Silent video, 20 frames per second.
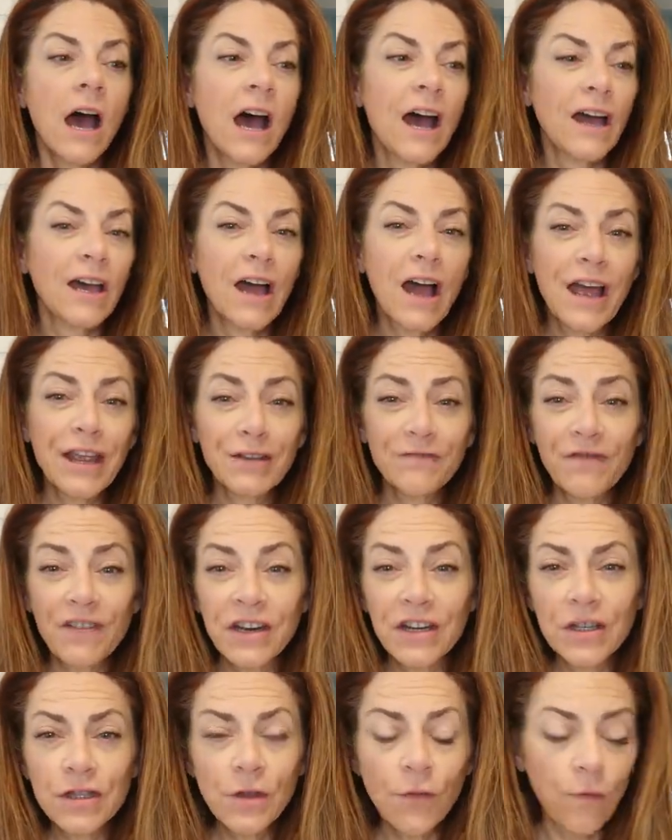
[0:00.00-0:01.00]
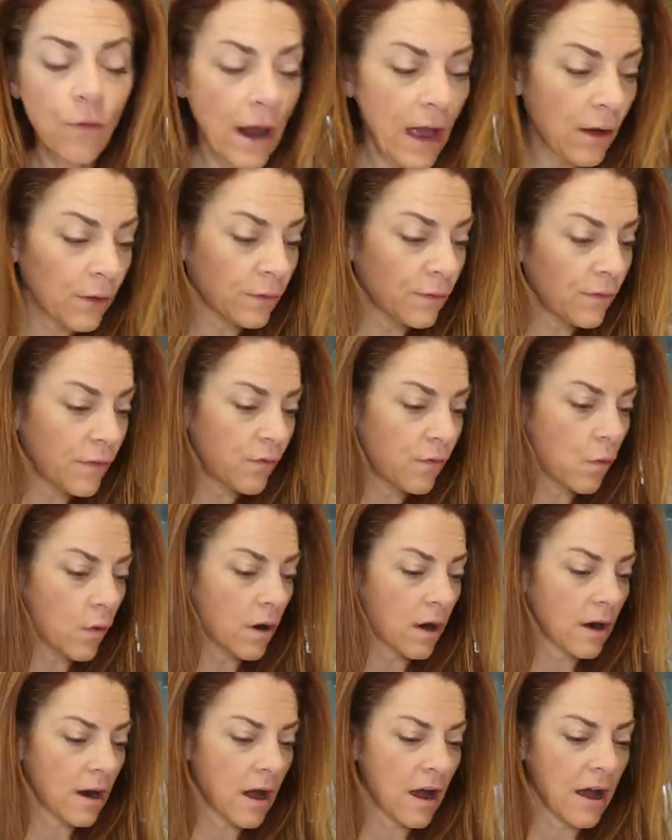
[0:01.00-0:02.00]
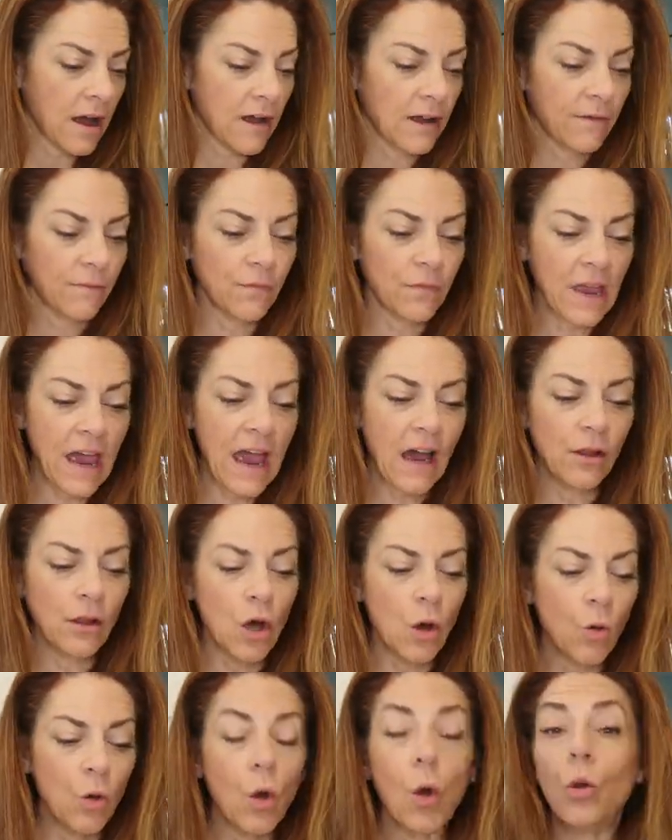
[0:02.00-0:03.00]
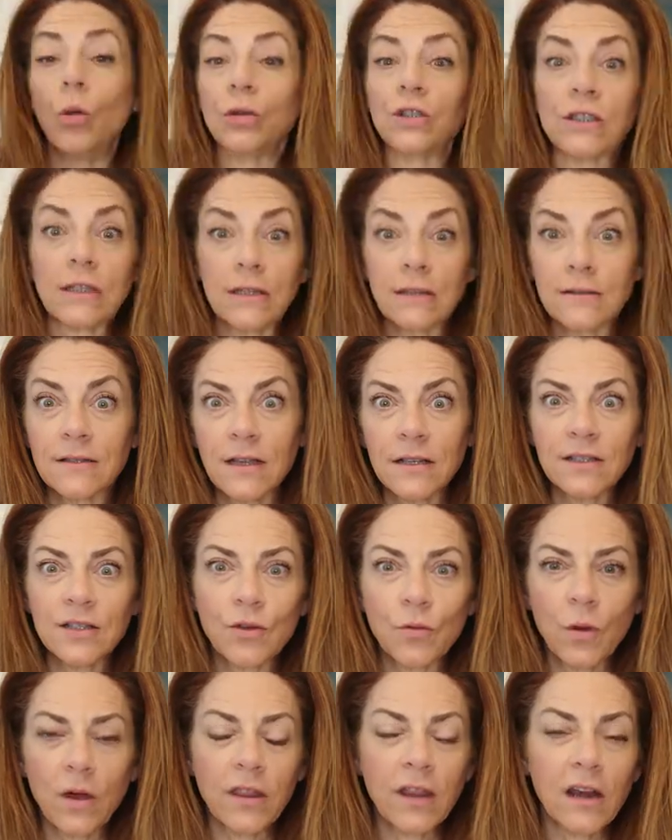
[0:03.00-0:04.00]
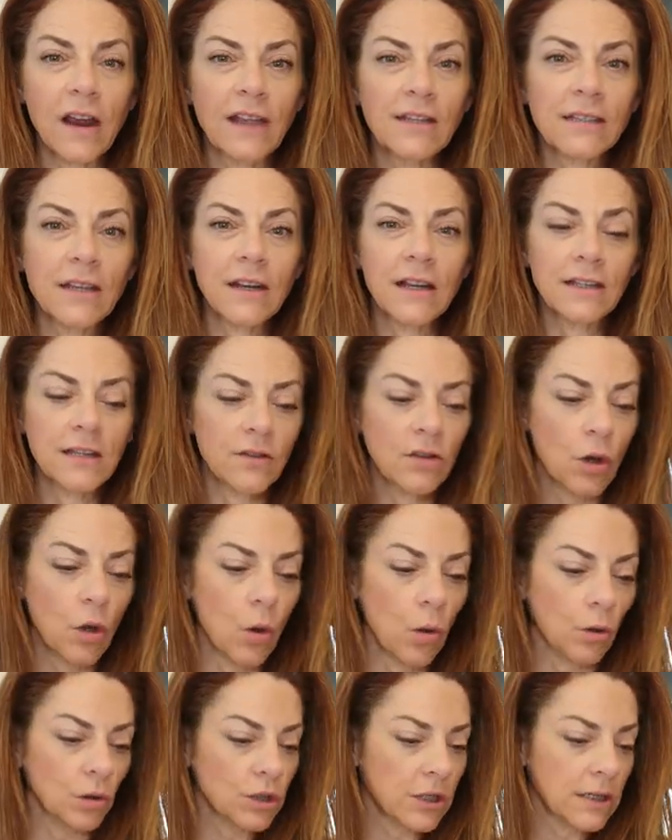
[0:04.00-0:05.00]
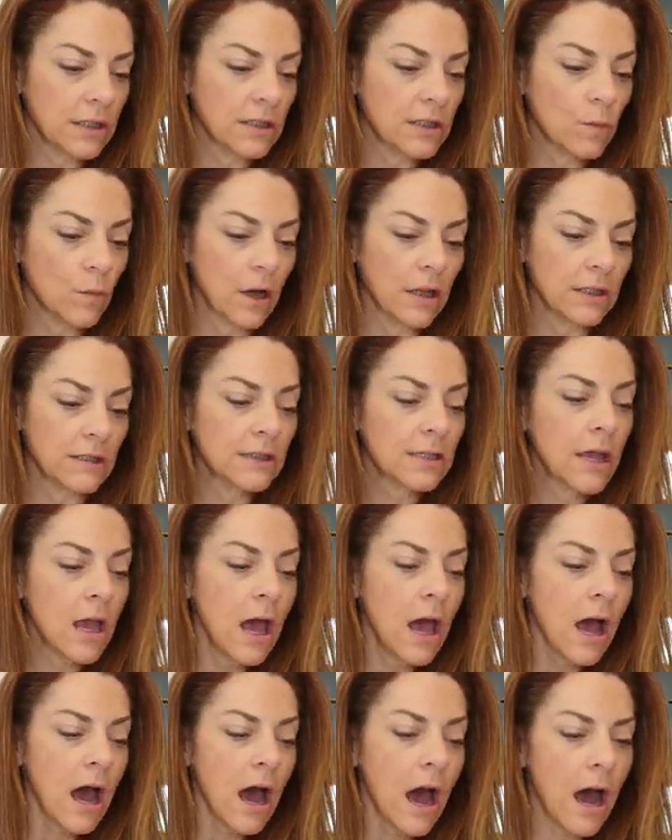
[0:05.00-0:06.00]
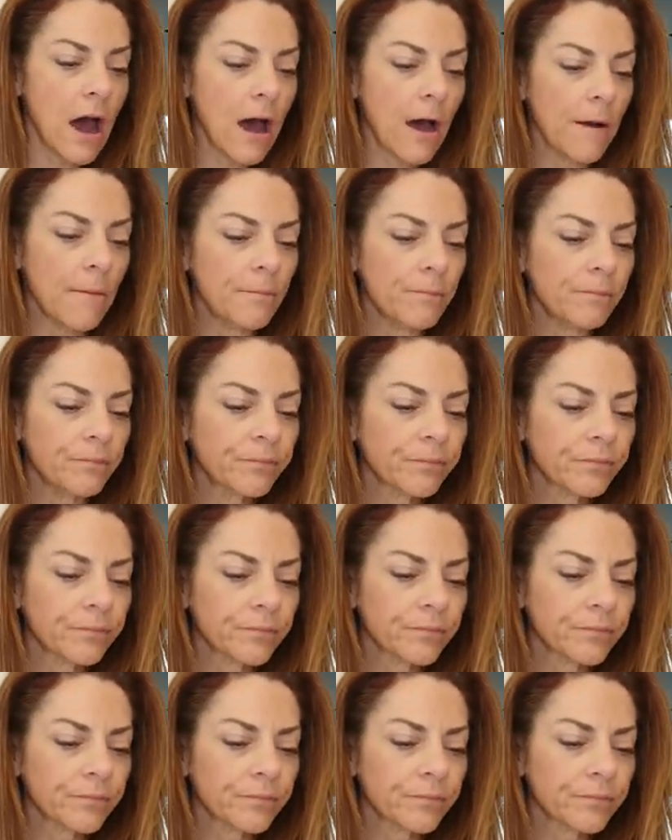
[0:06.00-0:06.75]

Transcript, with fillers: Uh, I finished the round for uh, Hello Goal Jeans. That's the one that I did. I did the Goal Jeans ones. Um,